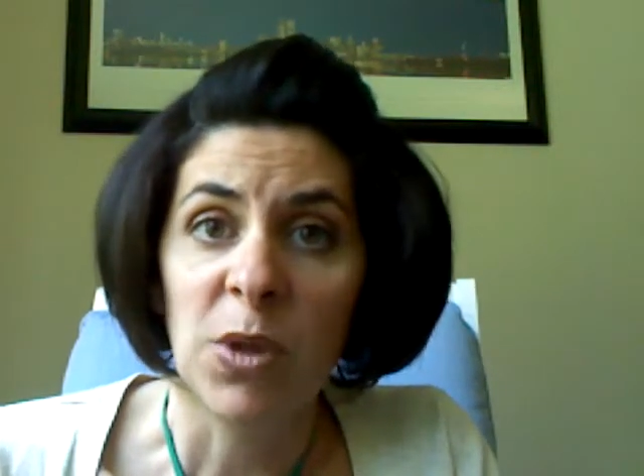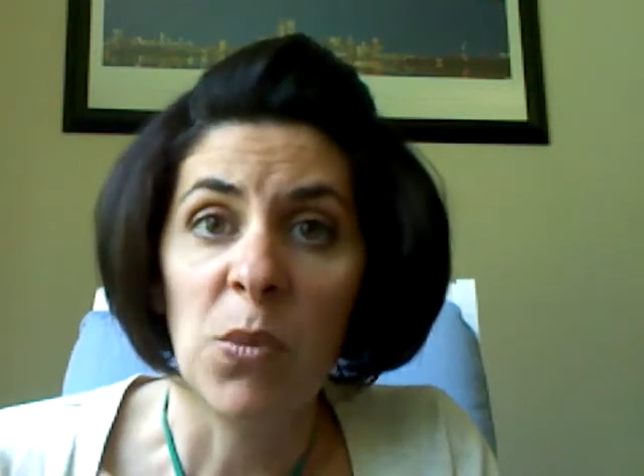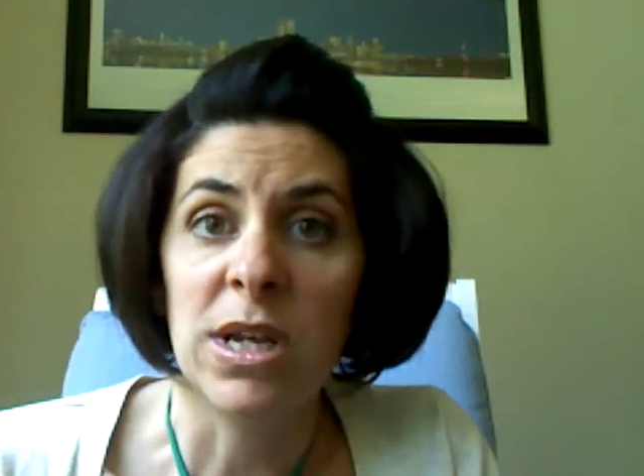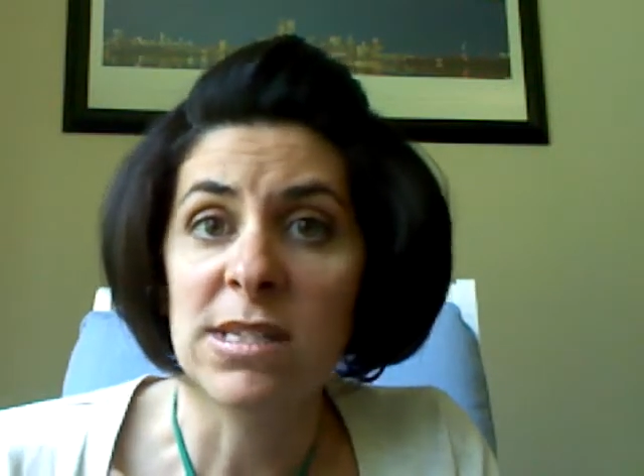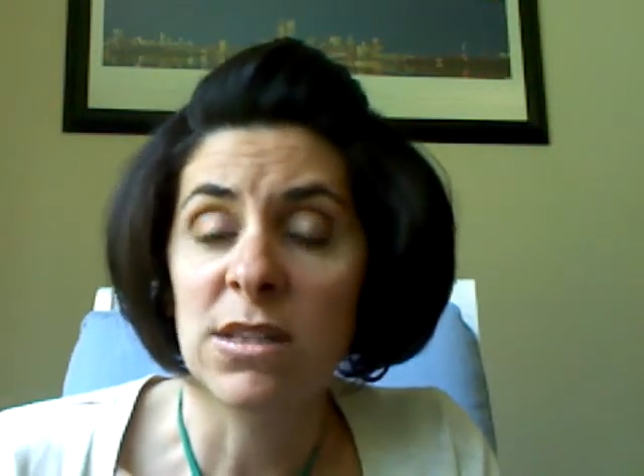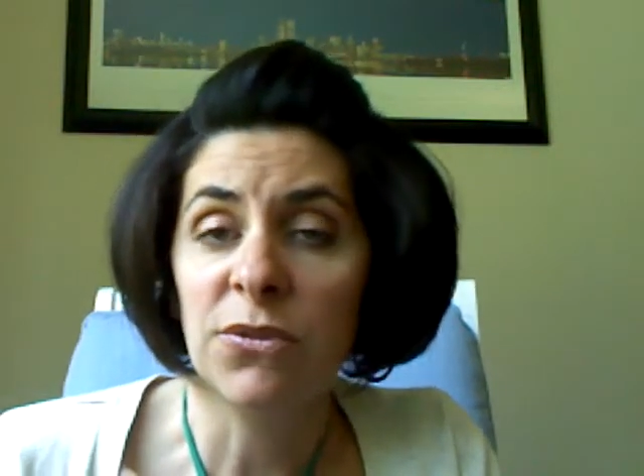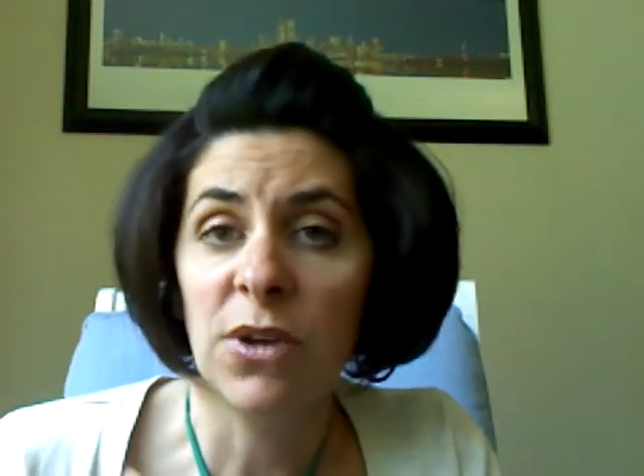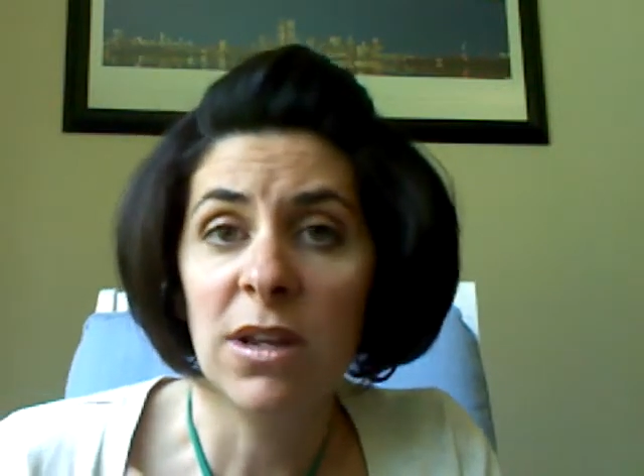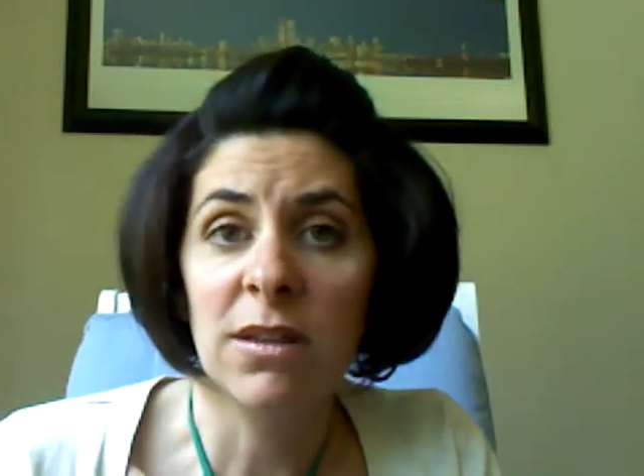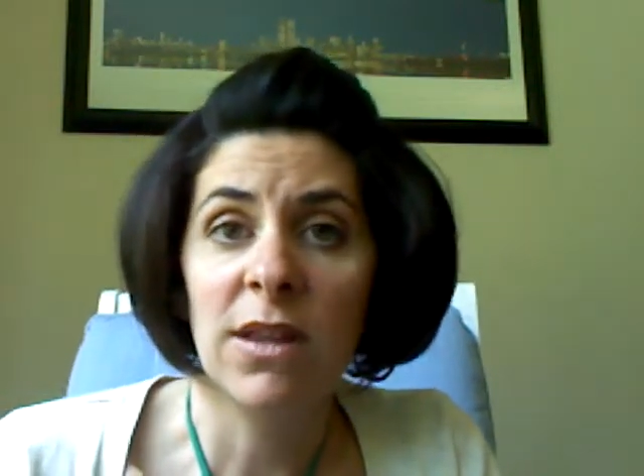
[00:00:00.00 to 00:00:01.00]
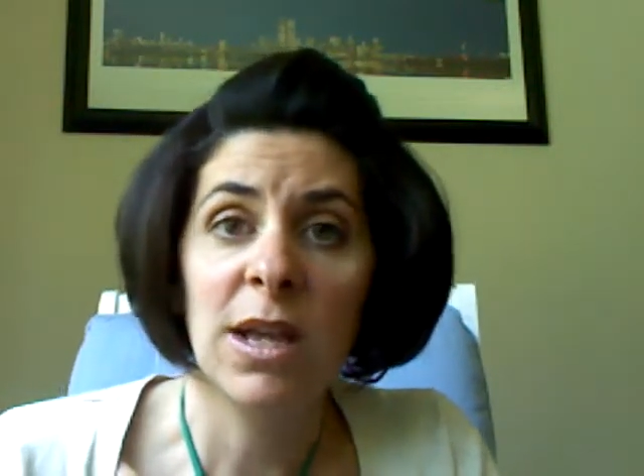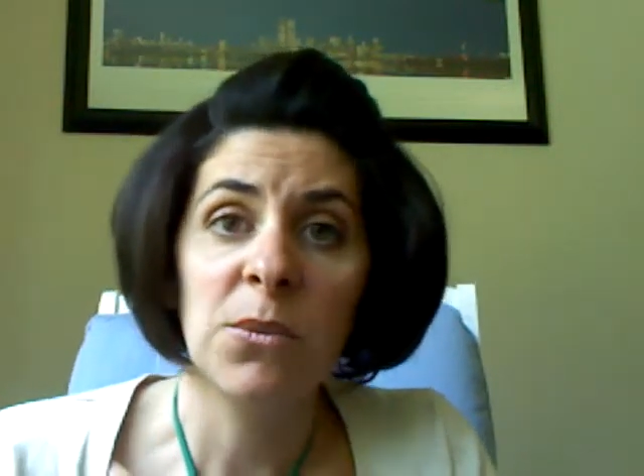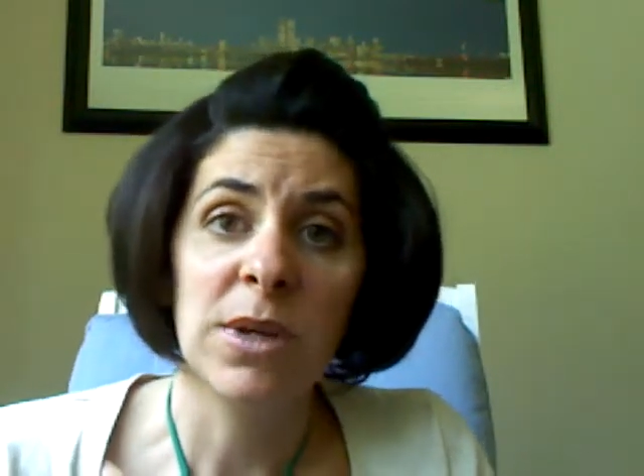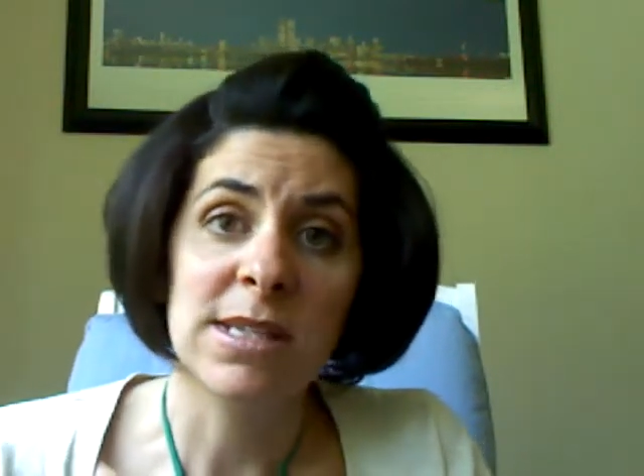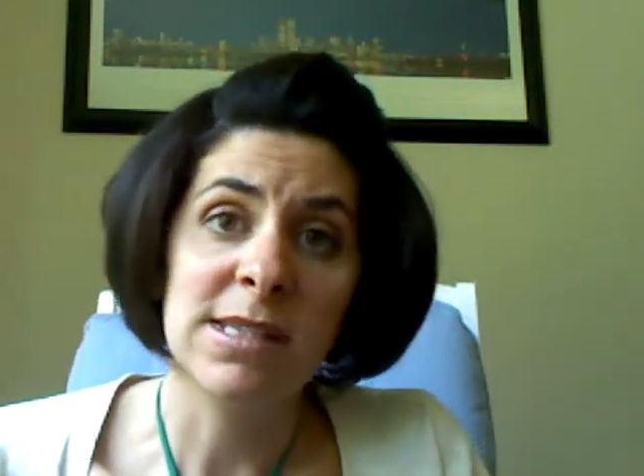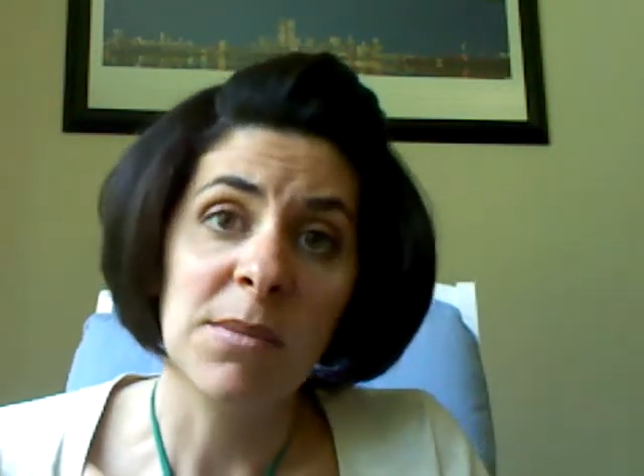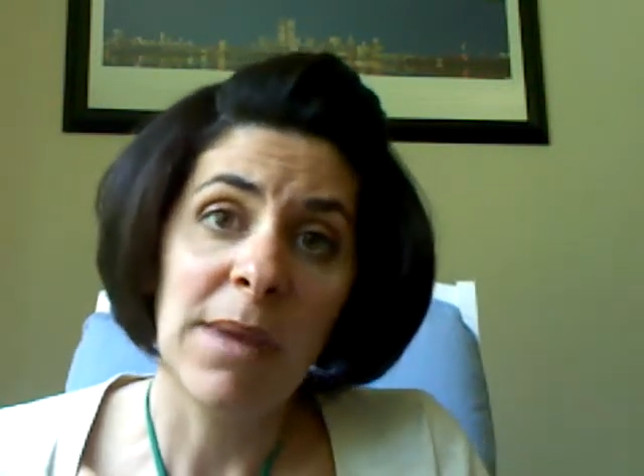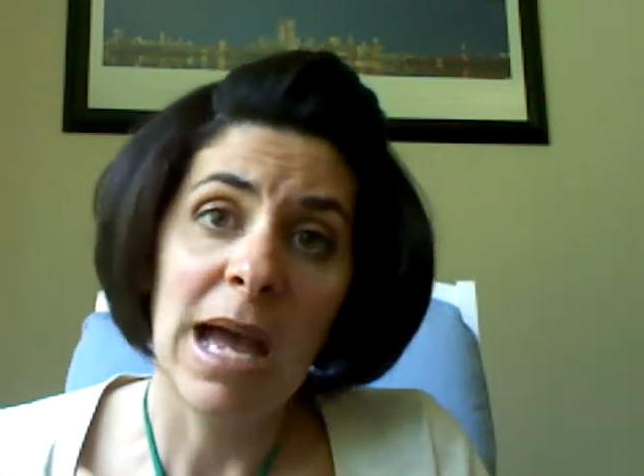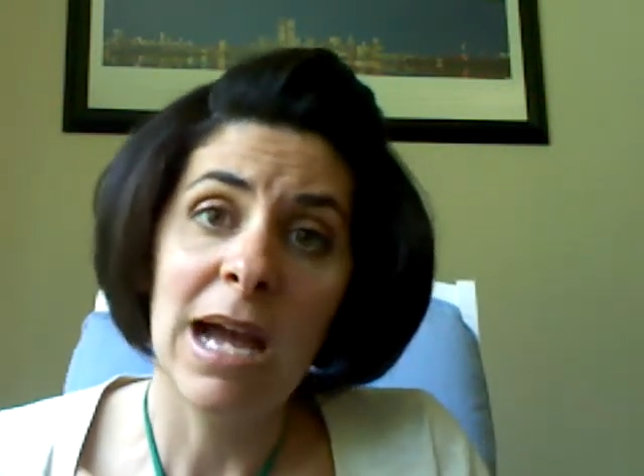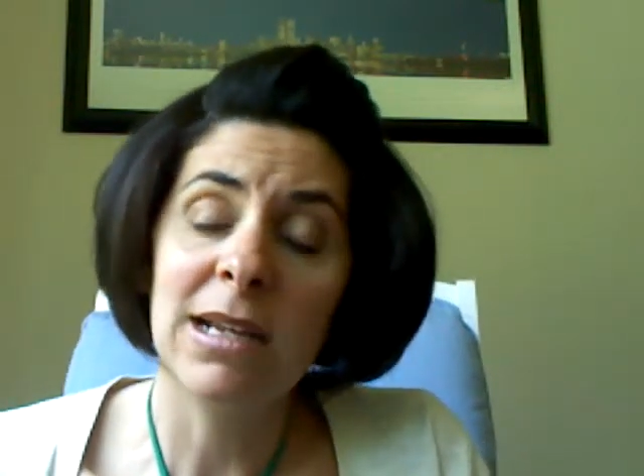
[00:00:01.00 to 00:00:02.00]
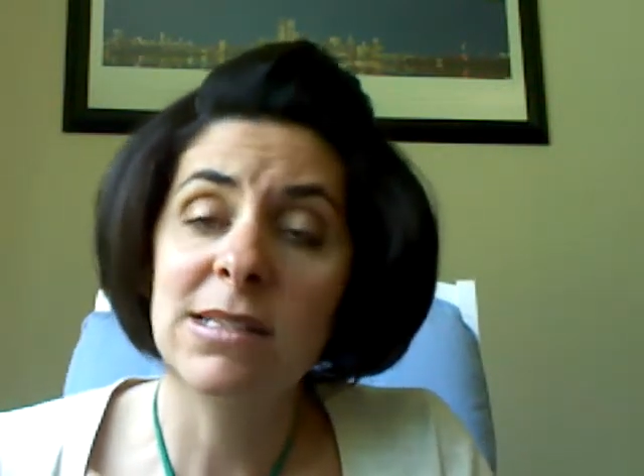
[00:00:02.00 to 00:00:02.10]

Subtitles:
One is in the front of the line, one is in the back,